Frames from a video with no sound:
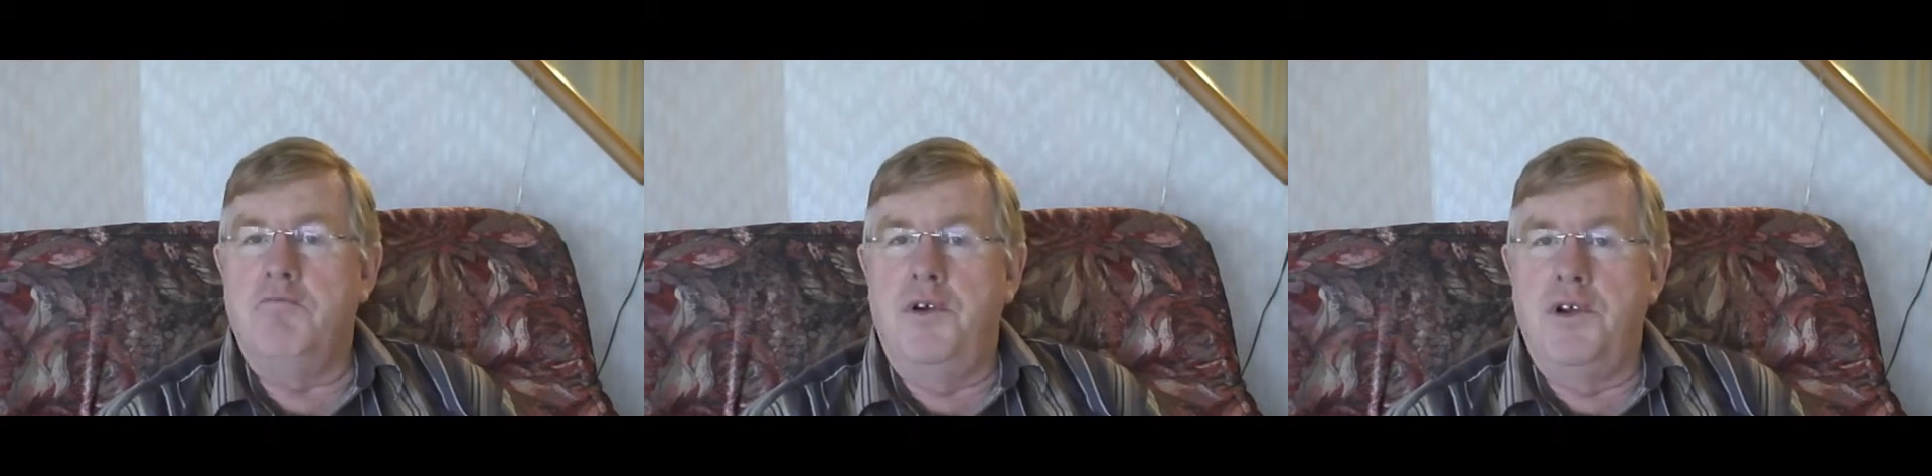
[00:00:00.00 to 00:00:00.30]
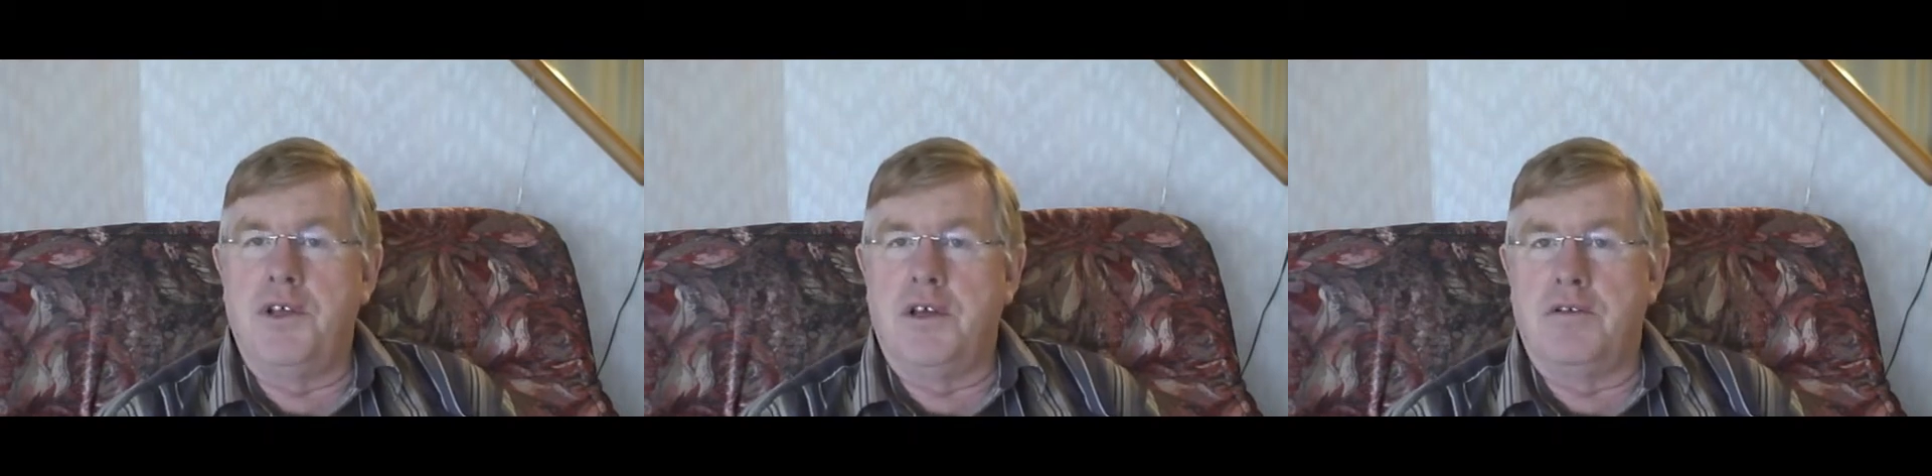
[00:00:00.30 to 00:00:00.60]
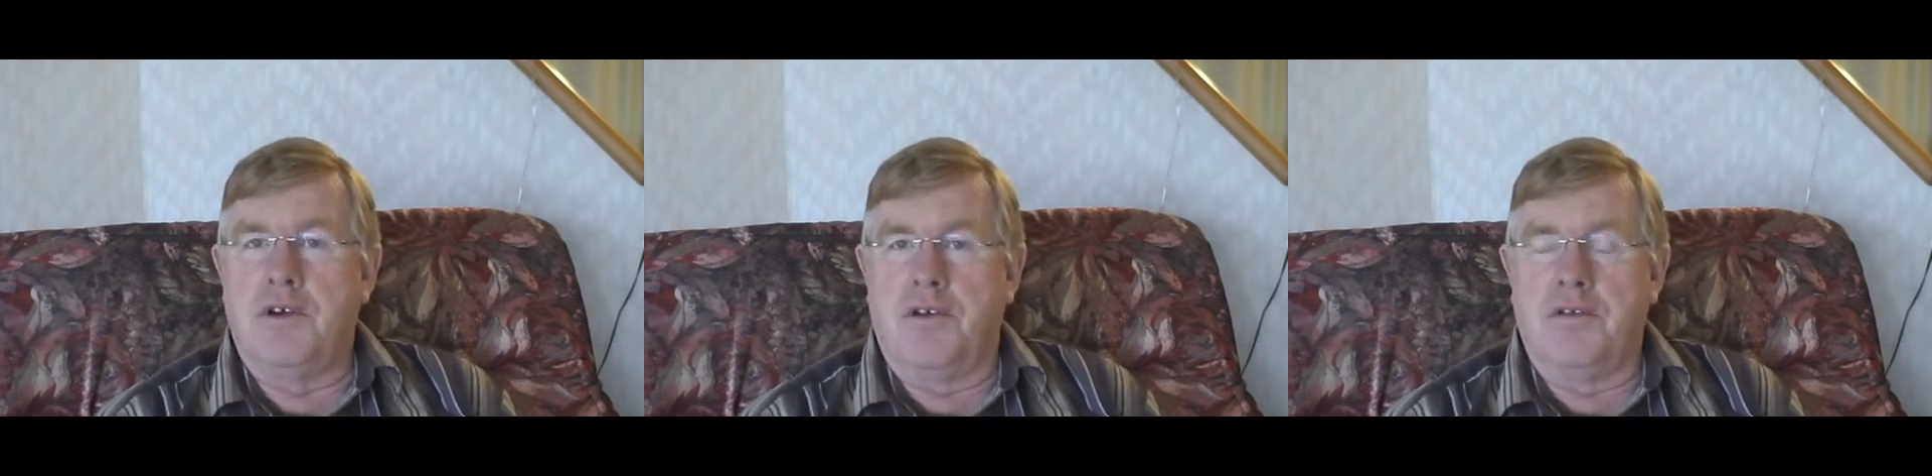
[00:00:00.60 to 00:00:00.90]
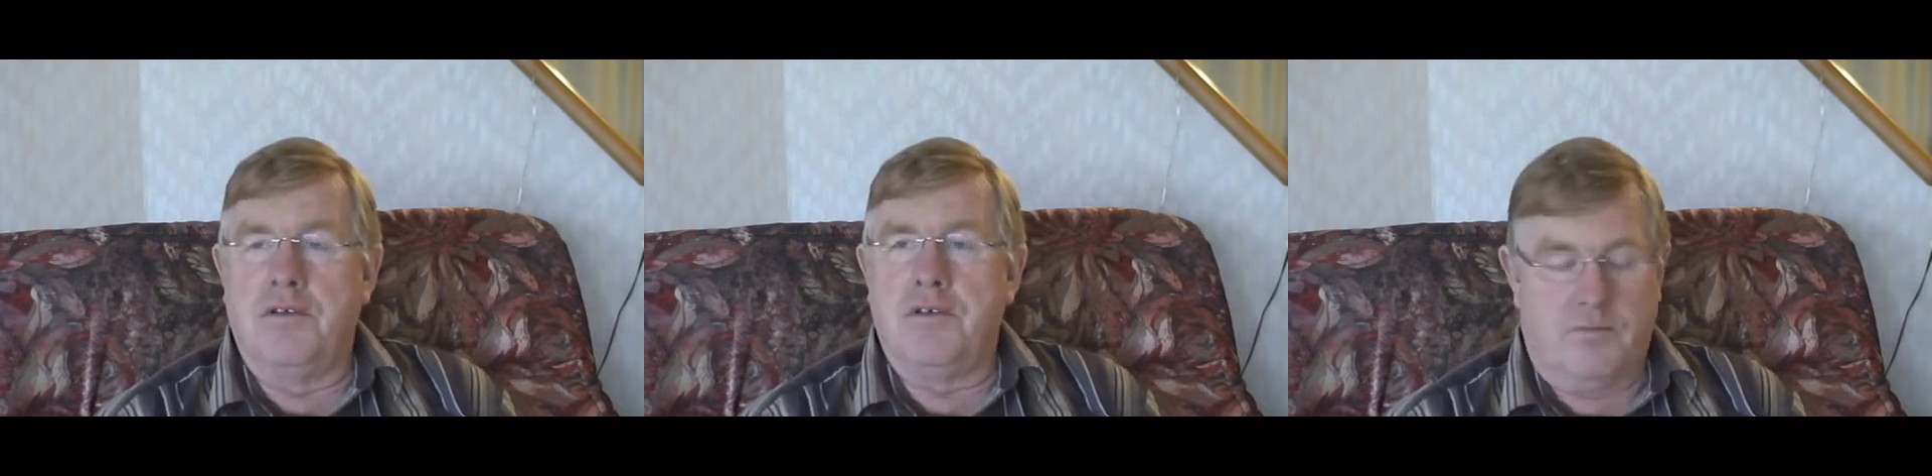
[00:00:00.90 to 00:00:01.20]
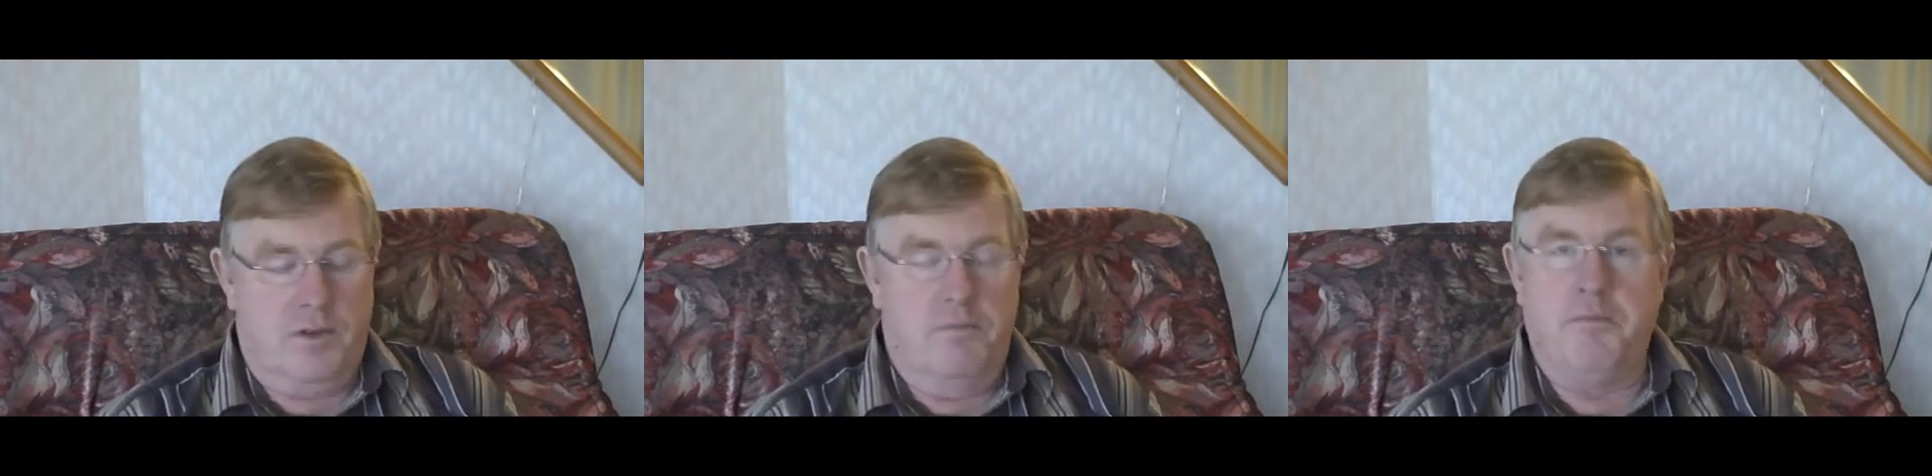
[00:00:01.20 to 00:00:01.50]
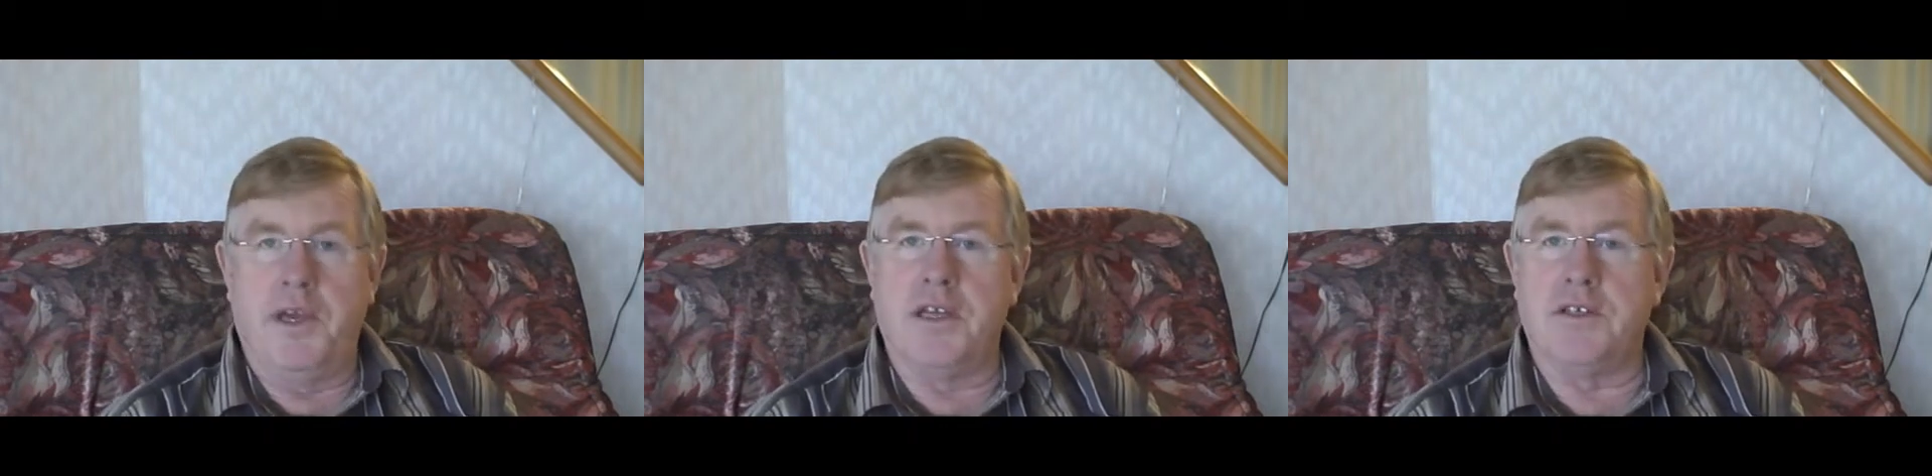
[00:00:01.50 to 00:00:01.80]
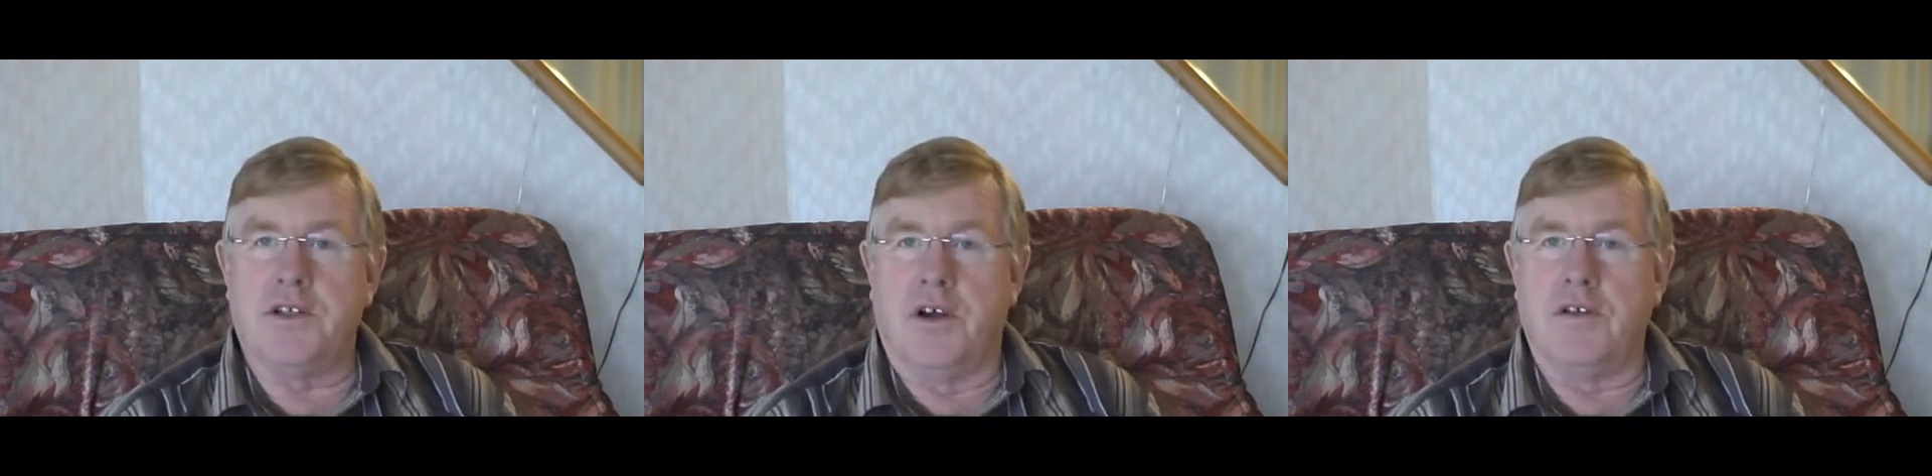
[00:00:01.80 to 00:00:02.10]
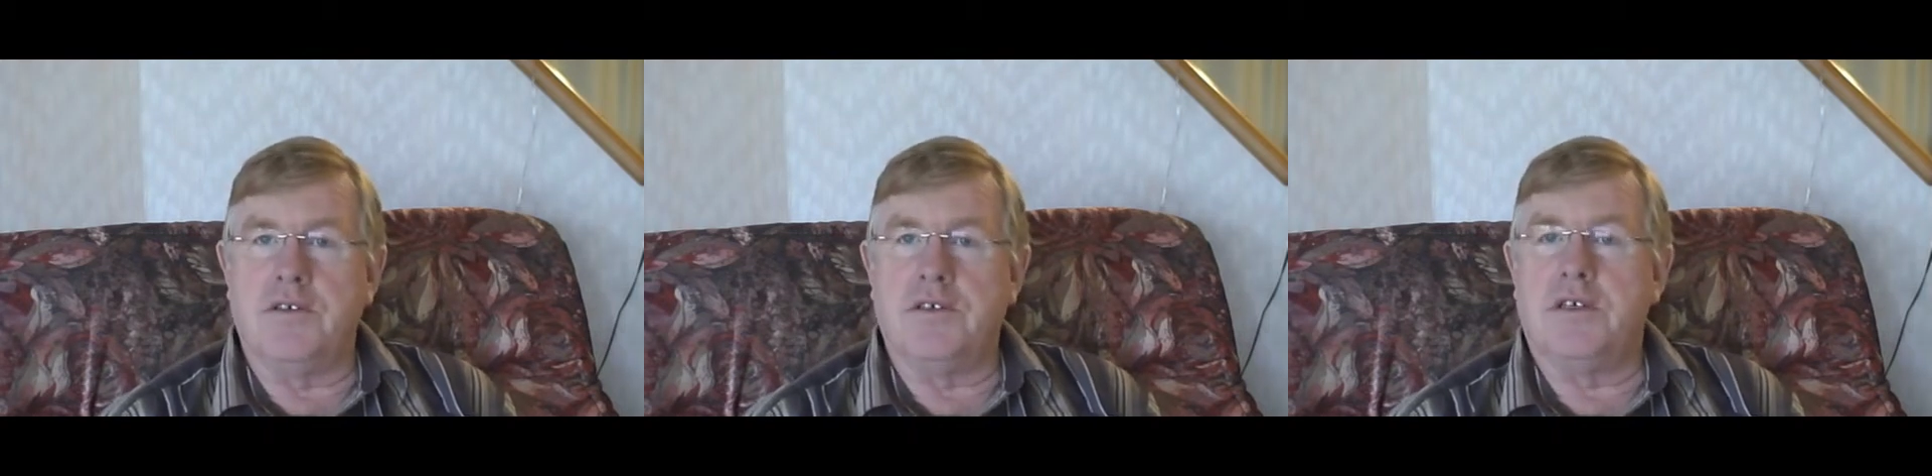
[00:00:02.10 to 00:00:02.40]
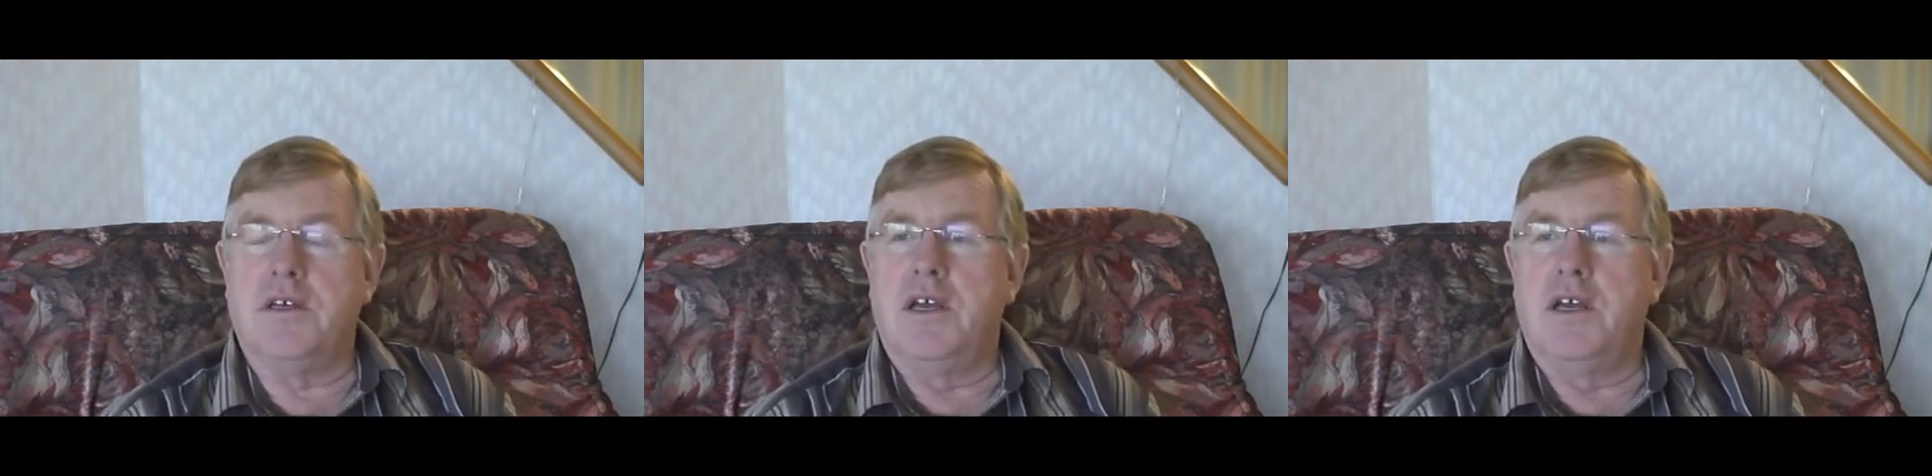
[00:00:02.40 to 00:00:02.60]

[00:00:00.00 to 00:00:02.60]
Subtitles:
Bernie O'Donnell, Peter Dodds,